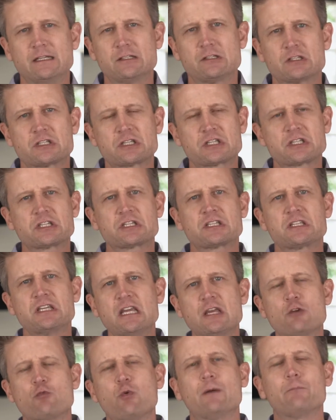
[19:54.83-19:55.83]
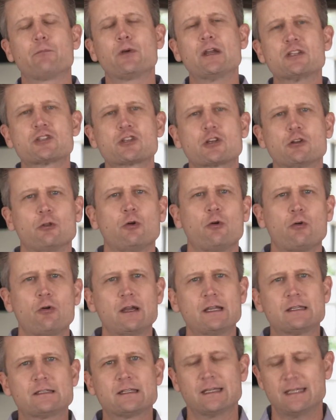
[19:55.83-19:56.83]
to seek what brings
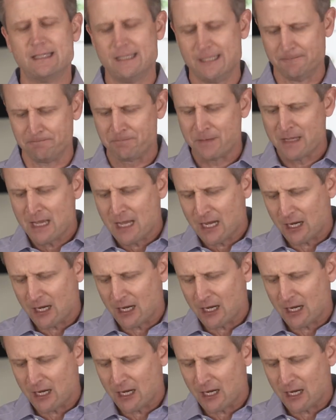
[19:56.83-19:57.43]
glory to him.